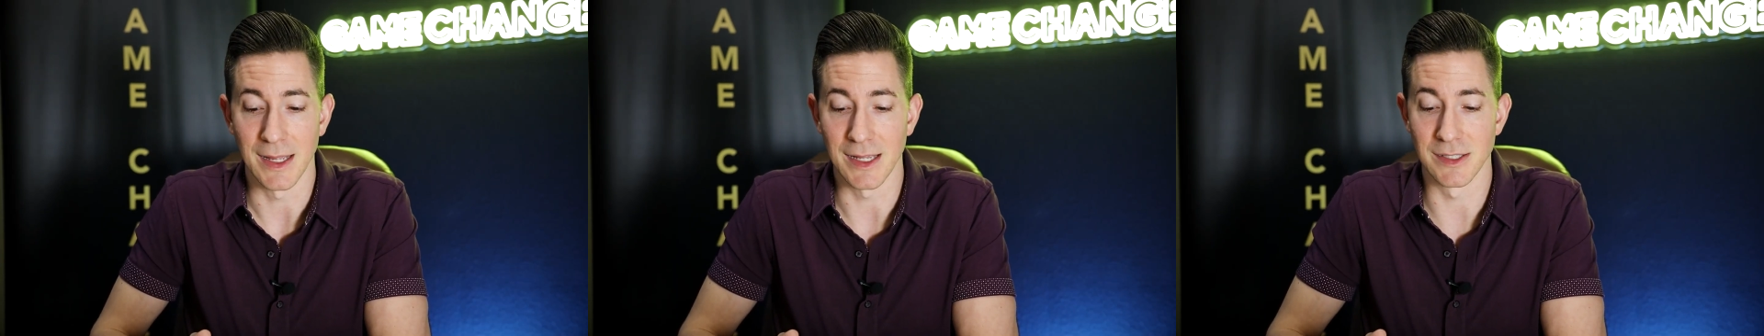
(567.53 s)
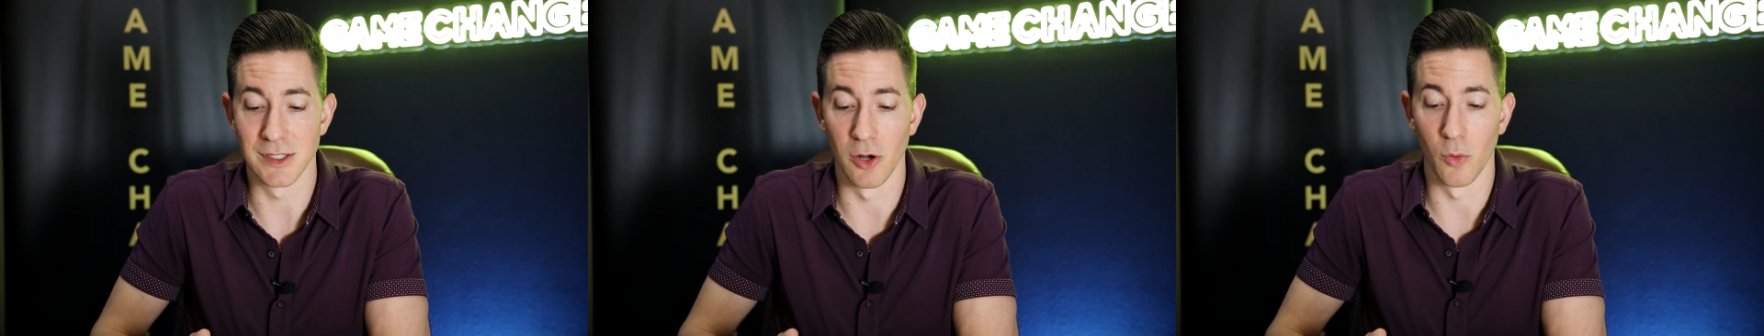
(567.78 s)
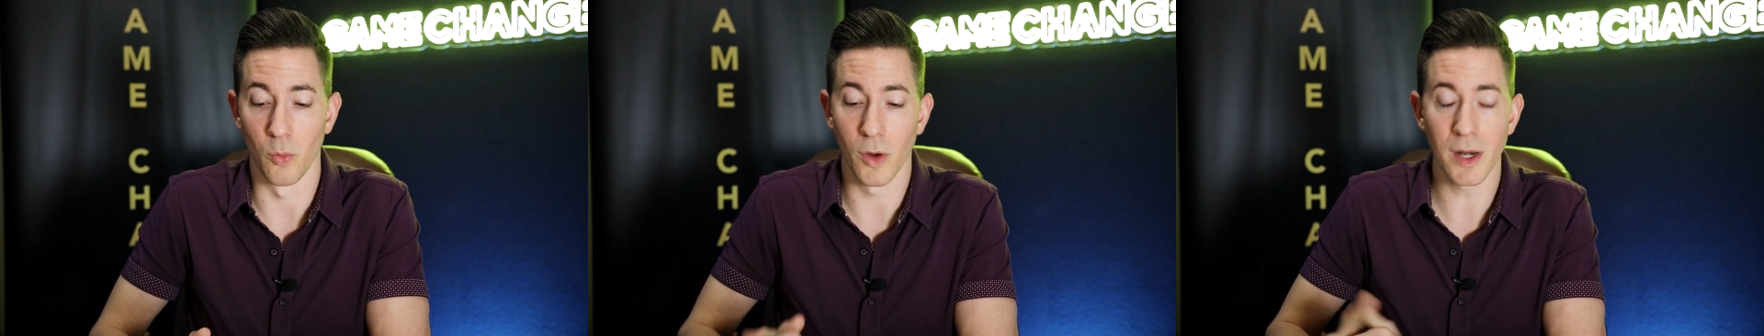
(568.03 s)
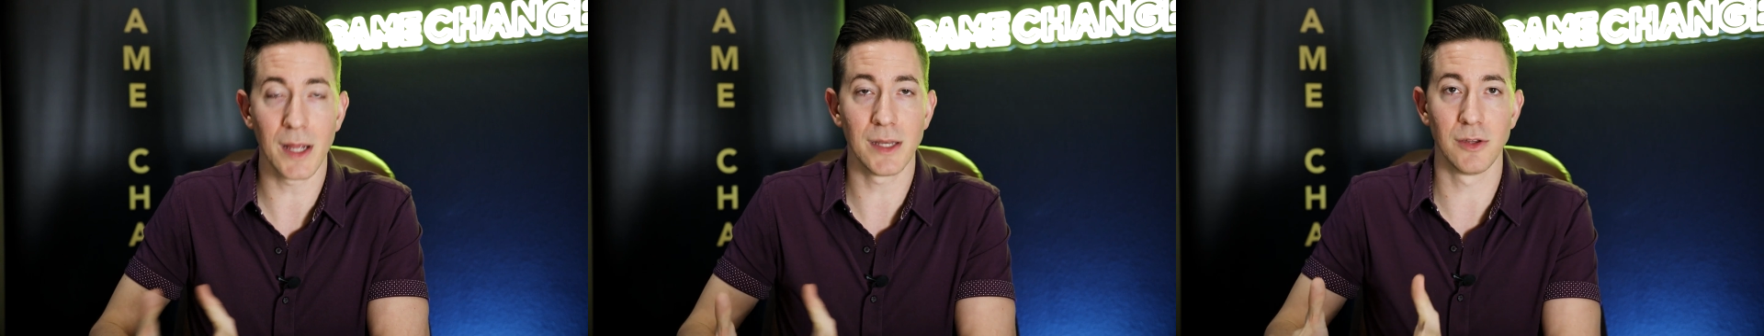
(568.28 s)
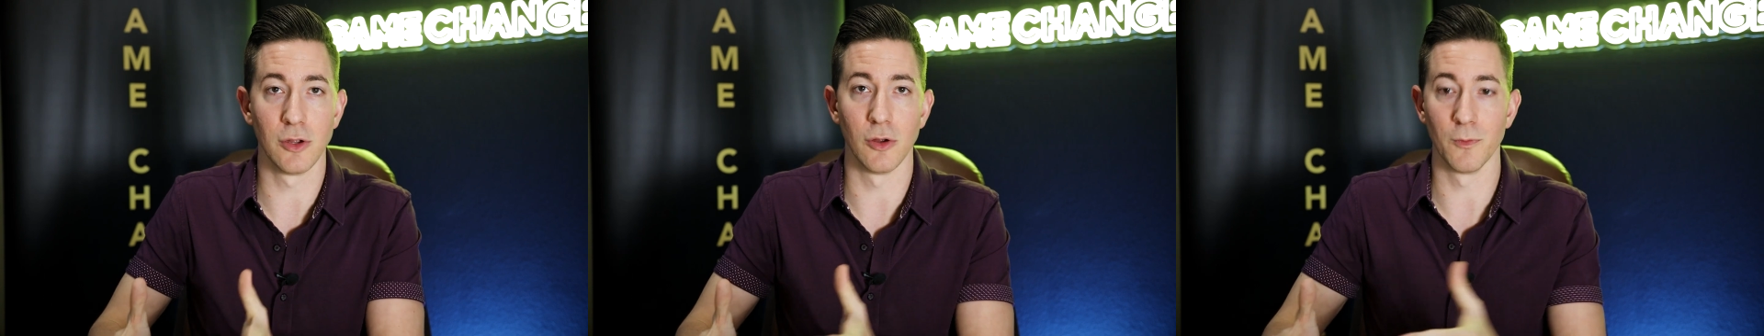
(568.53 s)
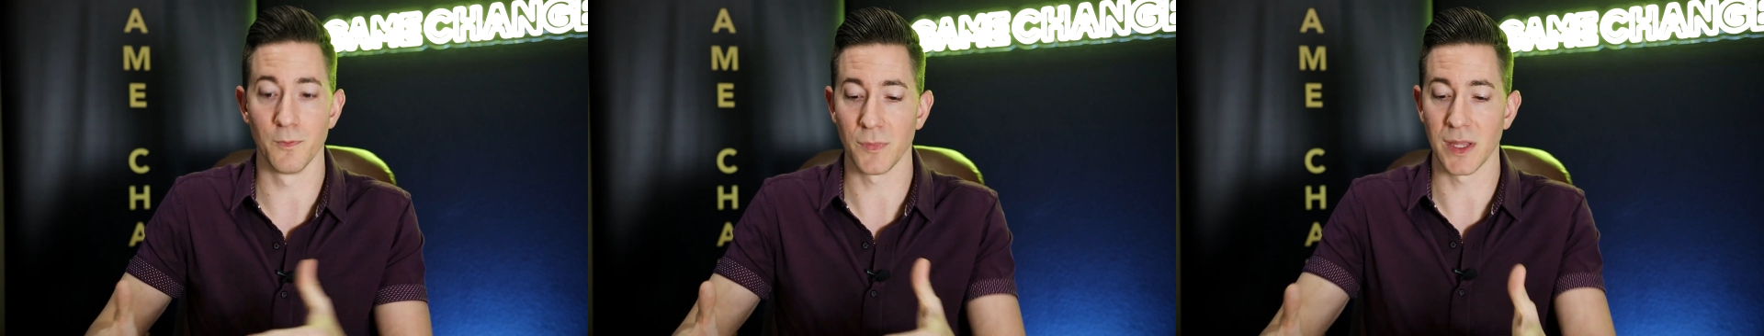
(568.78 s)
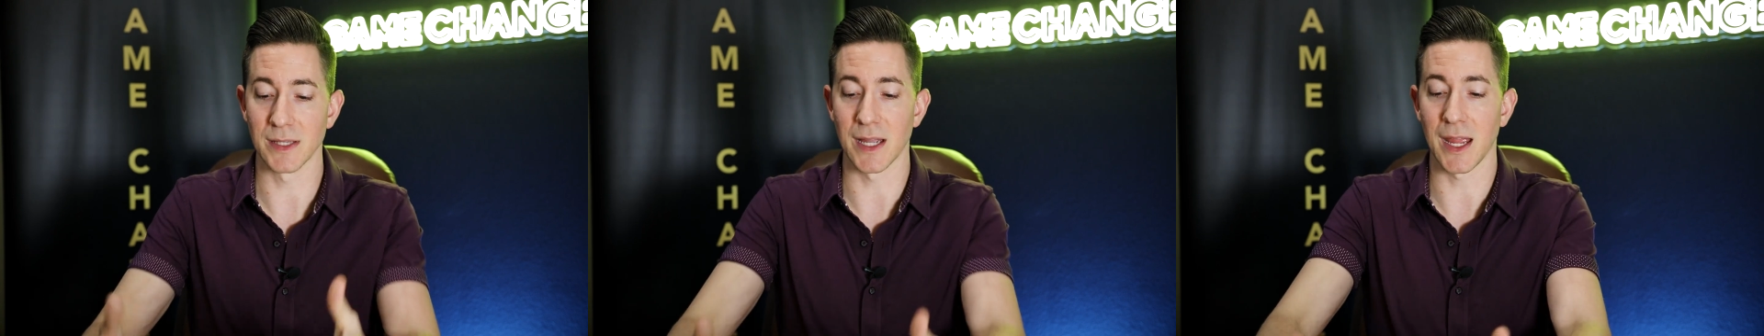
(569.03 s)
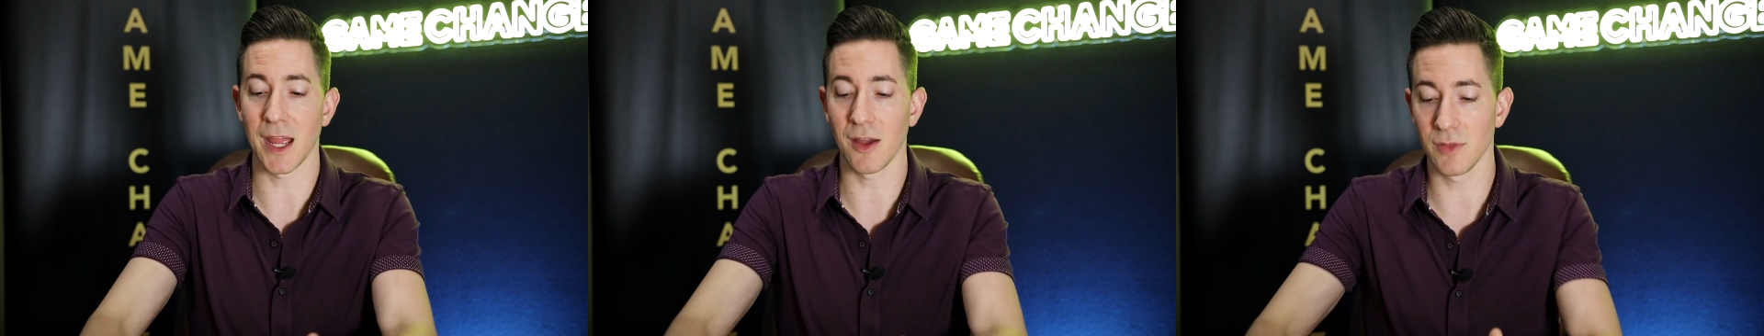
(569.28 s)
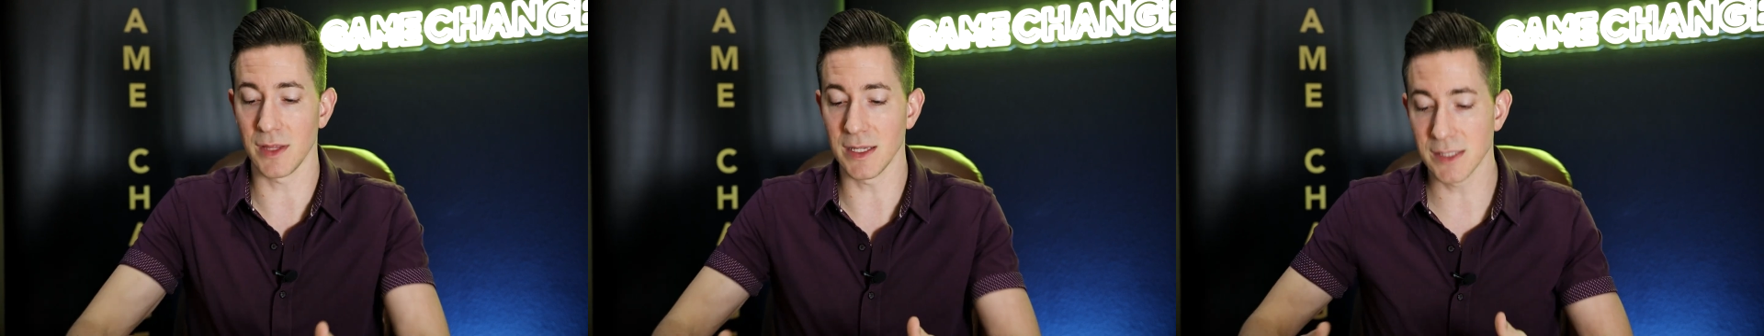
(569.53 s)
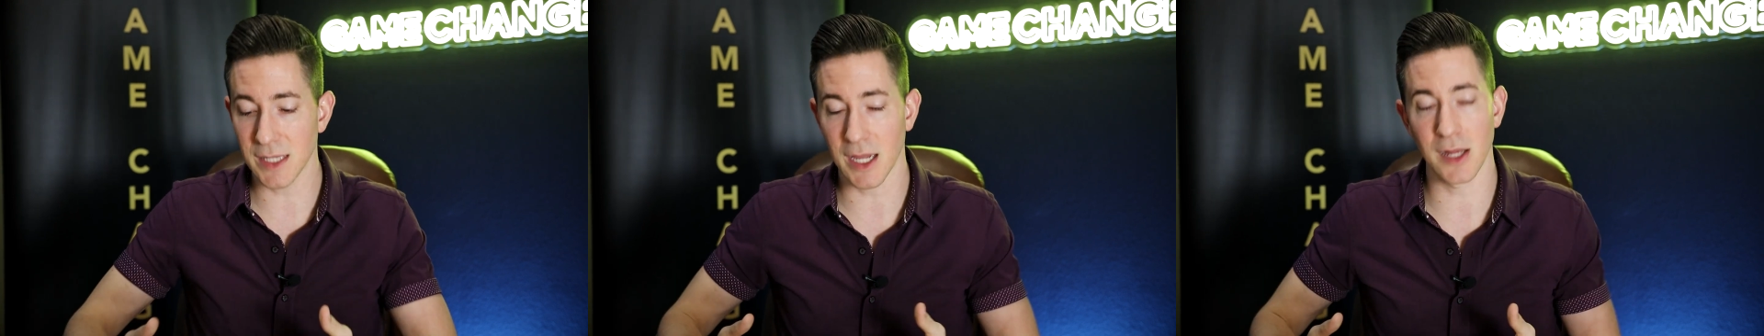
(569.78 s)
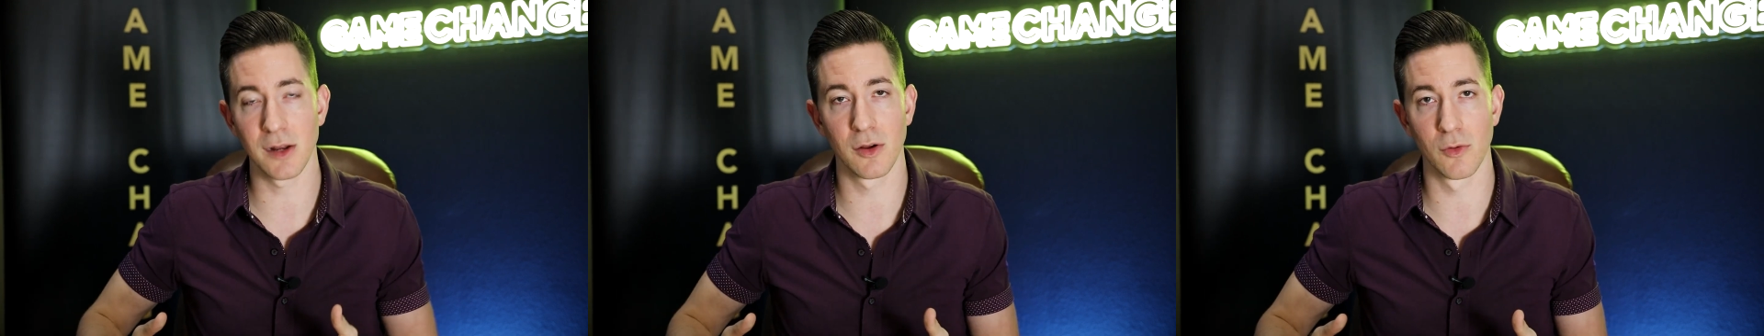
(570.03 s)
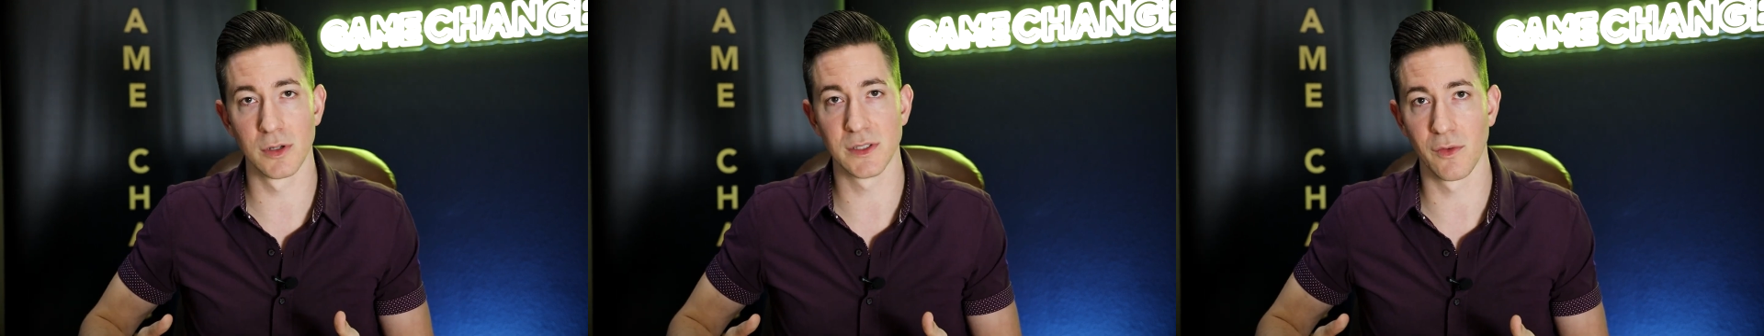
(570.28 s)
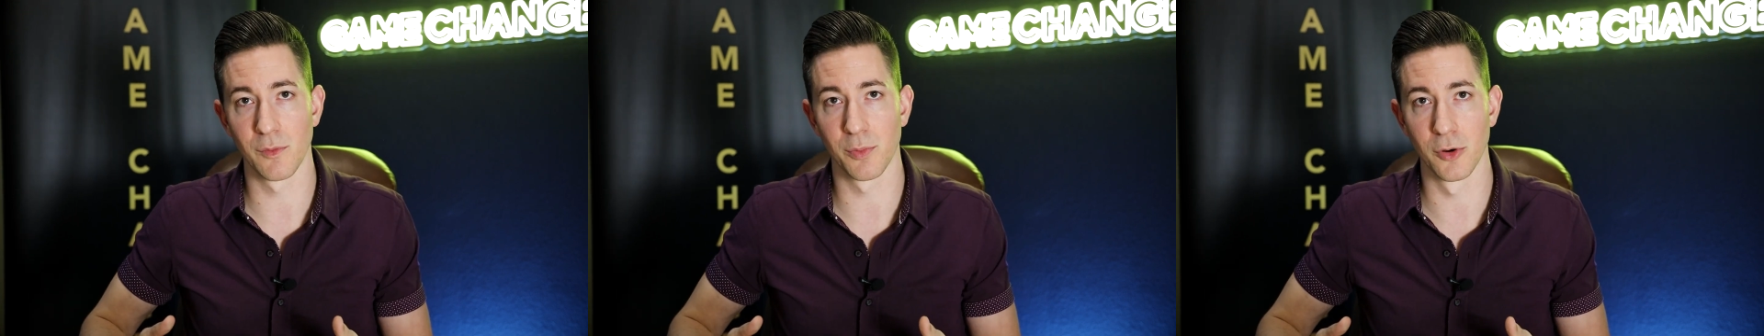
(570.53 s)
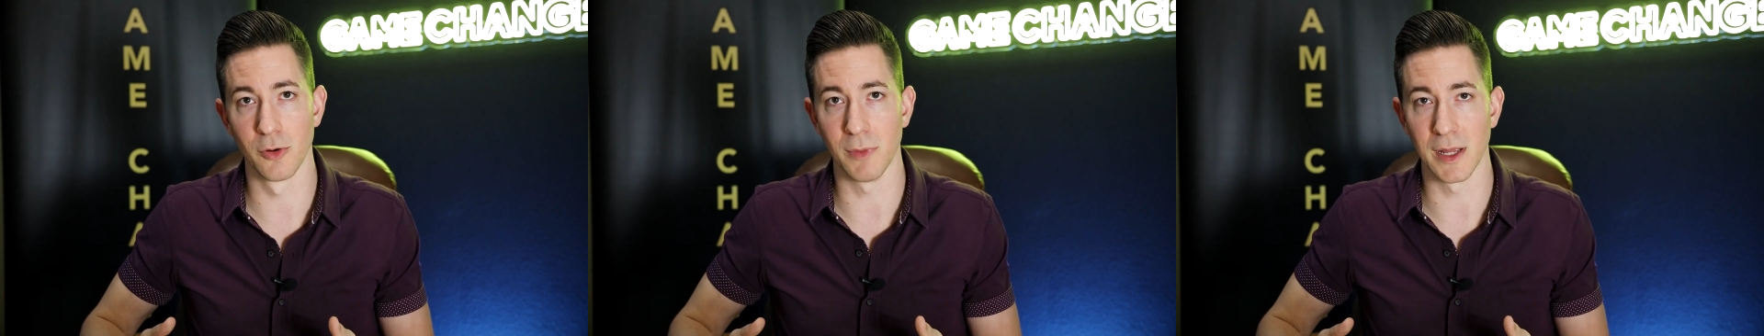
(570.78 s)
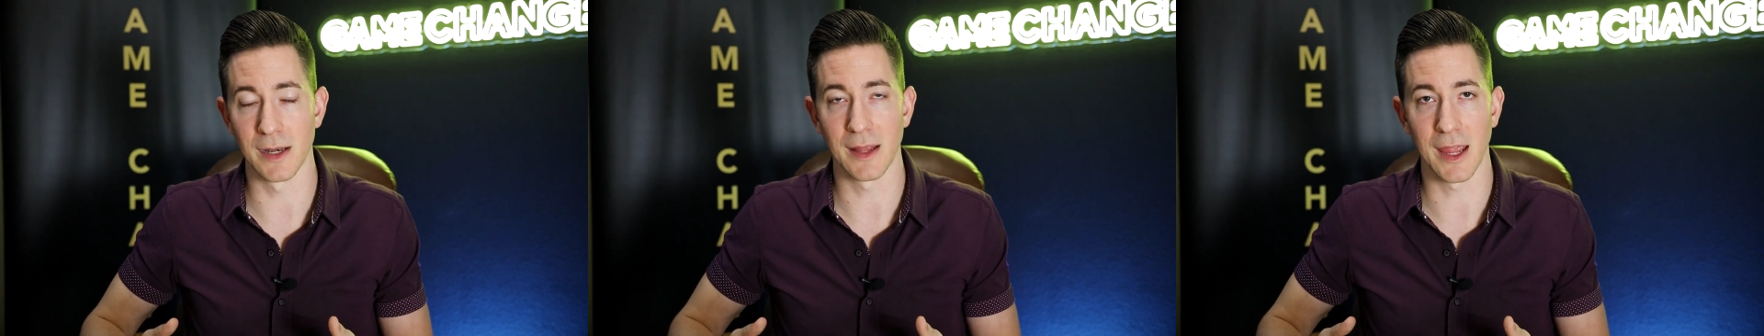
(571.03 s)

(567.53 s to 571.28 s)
And so what I do is I have these categories of improvement